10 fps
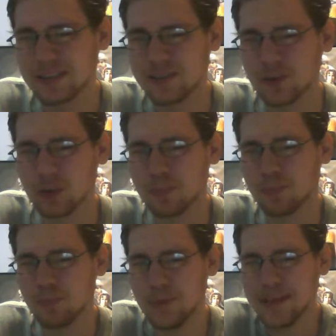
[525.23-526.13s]
for
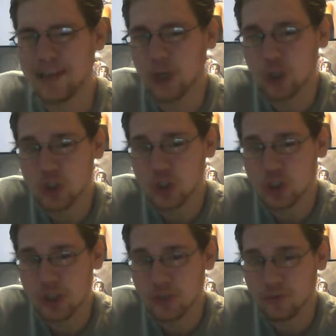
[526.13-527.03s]

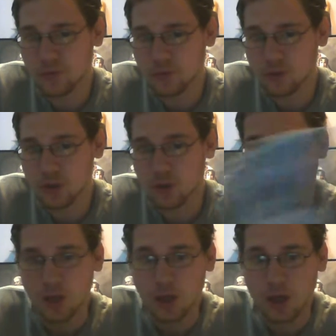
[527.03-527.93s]
beginners. If so,
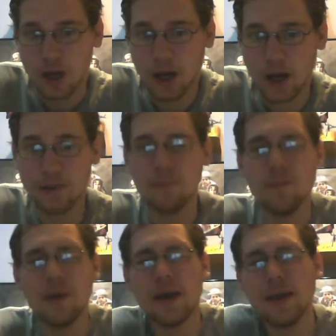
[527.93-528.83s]
I
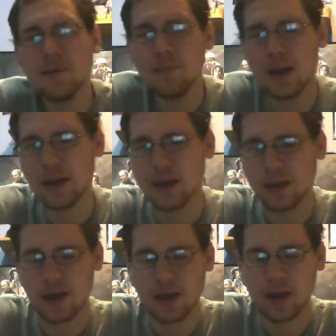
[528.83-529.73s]
may make
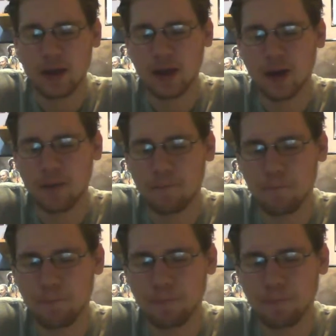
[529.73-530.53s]
a